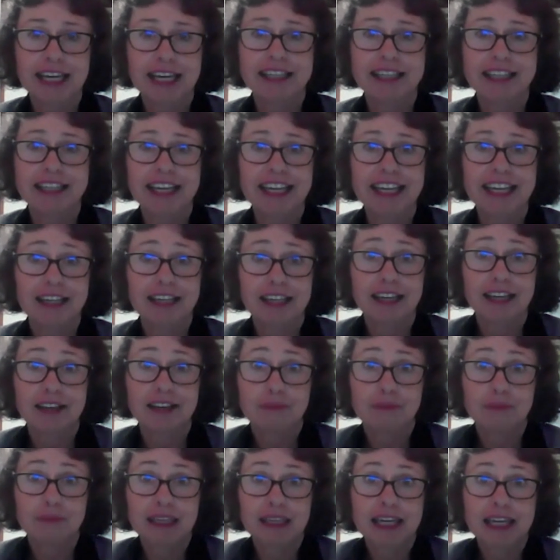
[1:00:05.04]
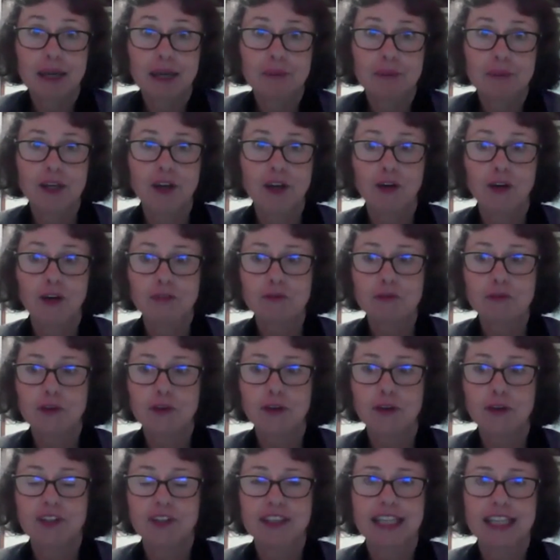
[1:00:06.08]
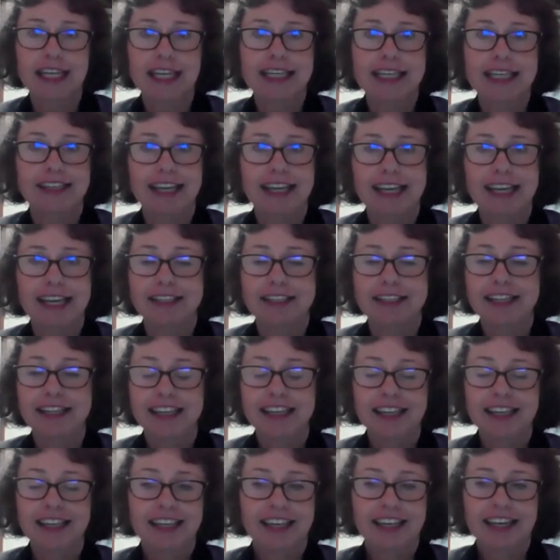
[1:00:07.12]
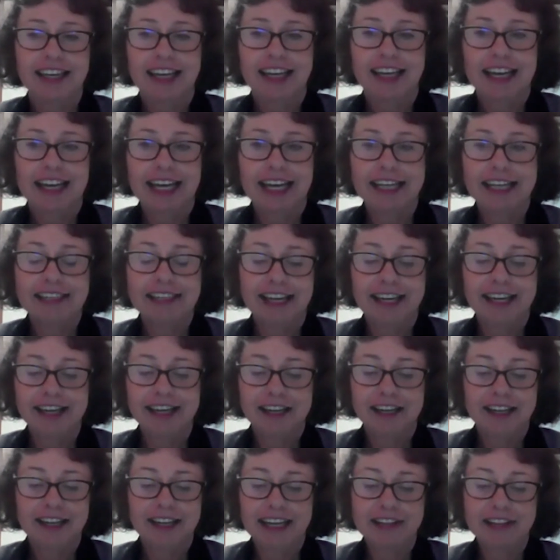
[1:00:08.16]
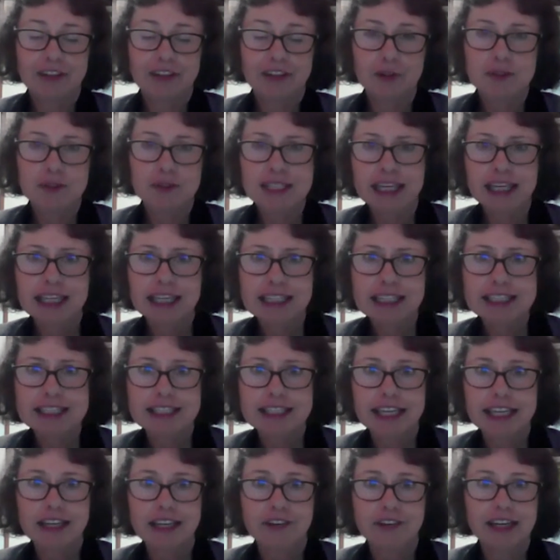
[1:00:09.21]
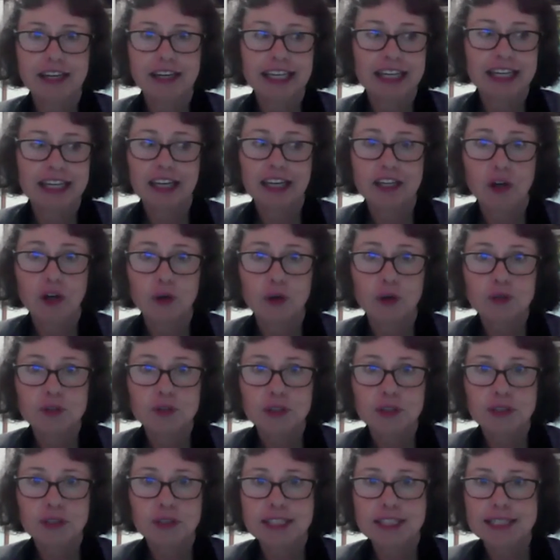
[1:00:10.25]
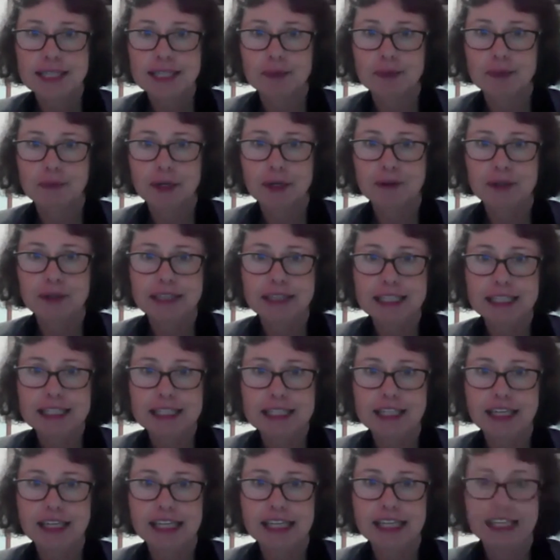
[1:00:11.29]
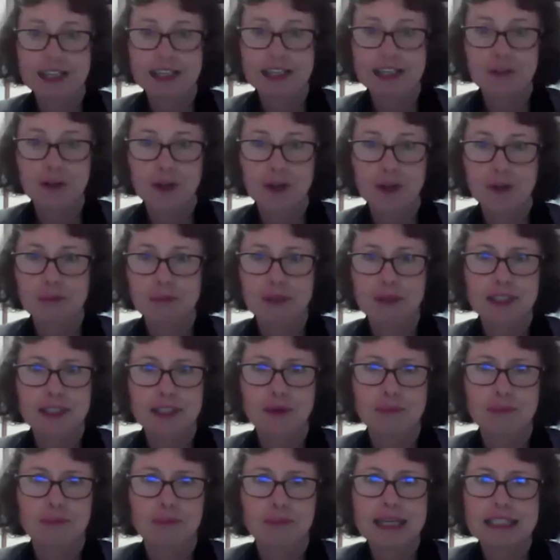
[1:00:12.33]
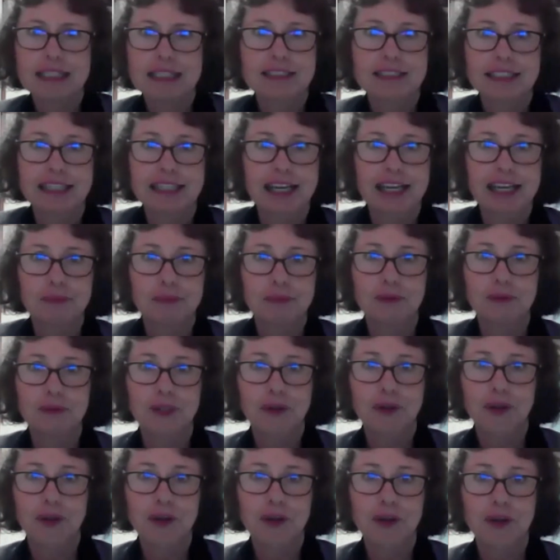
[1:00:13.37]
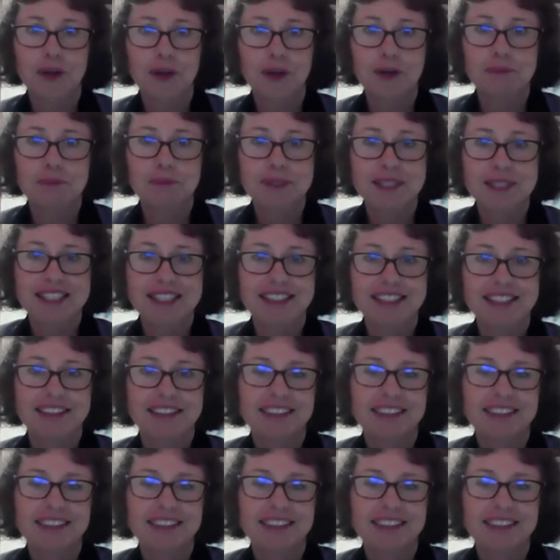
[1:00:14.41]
and they become a convert then, and they'll say, is there a cauldron somewhere in this clinic room and you're mixing up all your herbs? And